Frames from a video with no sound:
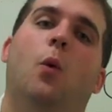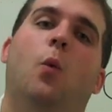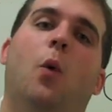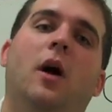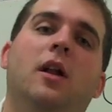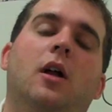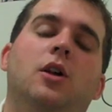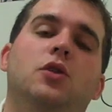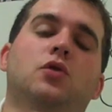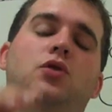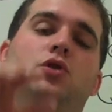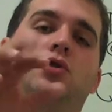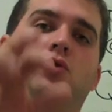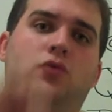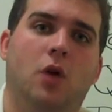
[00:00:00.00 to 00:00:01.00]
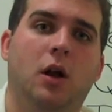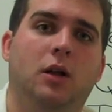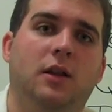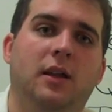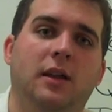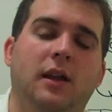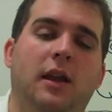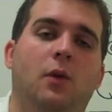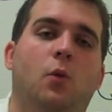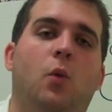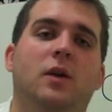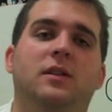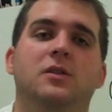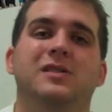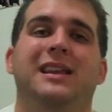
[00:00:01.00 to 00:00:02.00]
what are you struggling in?
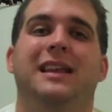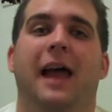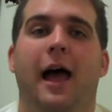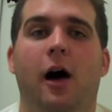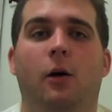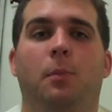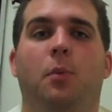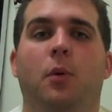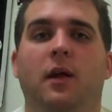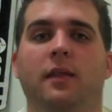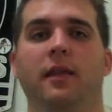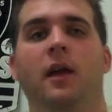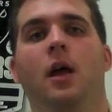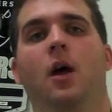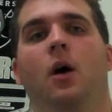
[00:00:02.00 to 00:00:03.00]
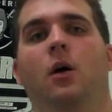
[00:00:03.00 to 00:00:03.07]
What do you need help with?